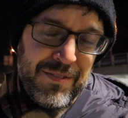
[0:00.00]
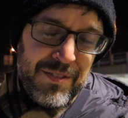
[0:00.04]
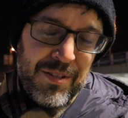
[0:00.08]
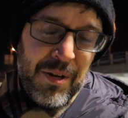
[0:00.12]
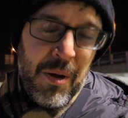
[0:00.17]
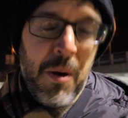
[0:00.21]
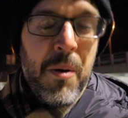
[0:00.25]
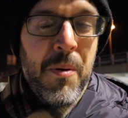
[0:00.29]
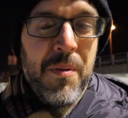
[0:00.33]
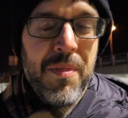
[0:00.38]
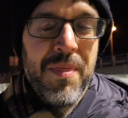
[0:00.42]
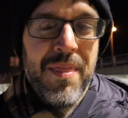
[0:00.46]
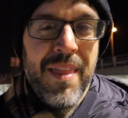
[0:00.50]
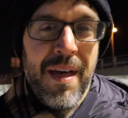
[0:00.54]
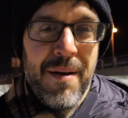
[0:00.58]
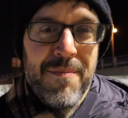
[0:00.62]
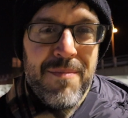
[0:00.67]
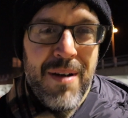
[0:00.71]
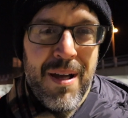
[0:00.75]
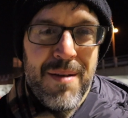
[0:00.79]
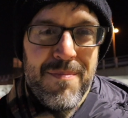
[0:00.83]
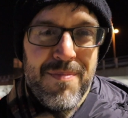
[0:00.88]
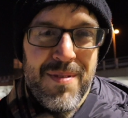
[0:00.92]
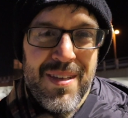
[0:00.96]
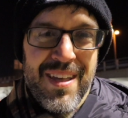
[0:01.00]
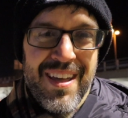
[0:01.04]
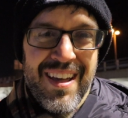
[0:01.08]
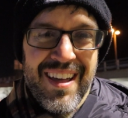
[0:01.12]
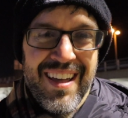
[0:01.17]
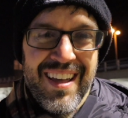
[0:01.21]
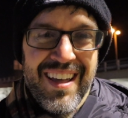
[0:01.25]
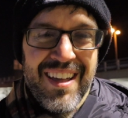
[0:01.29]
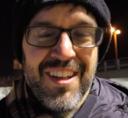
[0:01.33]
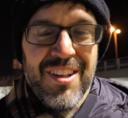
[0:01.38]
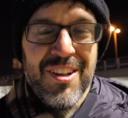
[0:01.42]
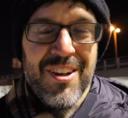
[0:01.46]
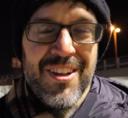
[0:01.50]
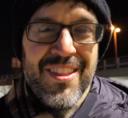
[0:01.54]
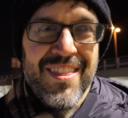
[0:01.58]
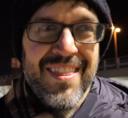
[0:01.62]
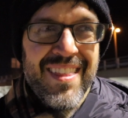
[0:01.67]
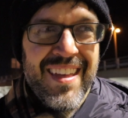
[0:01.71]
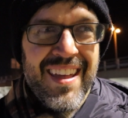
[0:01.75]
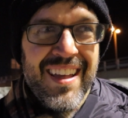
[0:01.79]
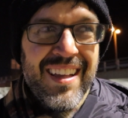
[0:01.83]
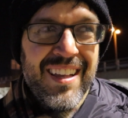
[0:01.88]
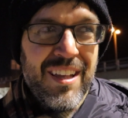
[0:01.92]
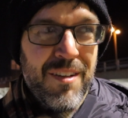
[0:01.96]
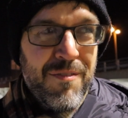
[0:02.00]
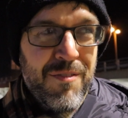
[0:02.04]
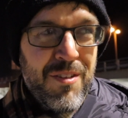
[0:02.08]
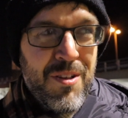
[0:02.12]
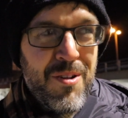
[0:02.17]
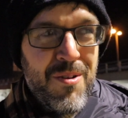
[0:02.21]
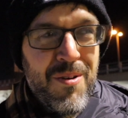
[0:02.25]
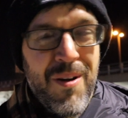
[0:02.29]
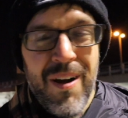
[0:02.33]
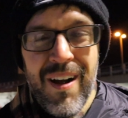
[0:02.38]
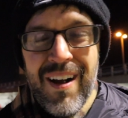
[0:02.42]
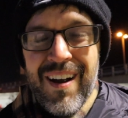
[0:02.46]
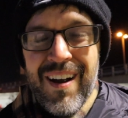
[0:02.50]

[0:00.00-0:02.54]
So that might be a good thing if you